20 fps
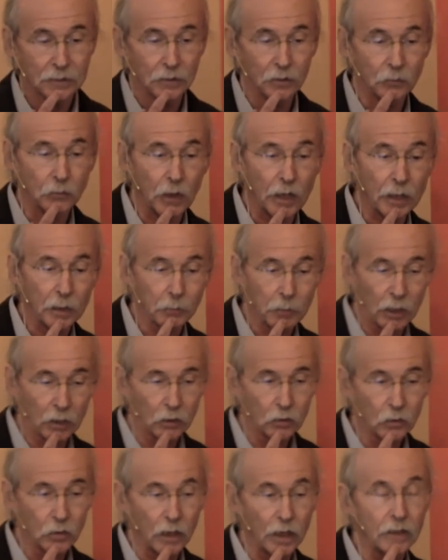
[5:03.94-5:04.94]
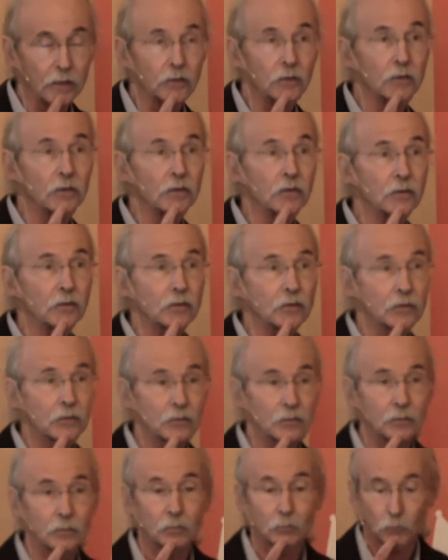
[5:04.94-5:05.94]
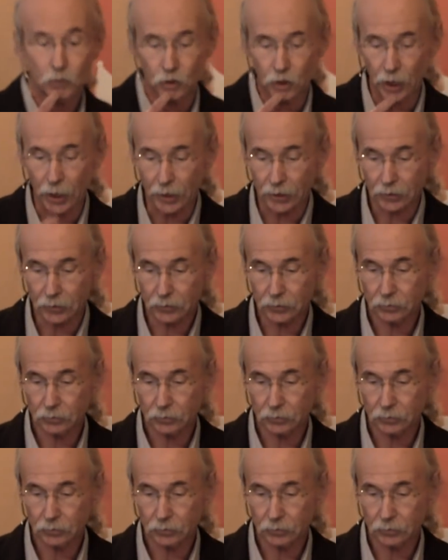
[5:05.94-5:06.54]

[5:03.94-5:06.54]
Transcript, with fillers: Environmental crisis, check.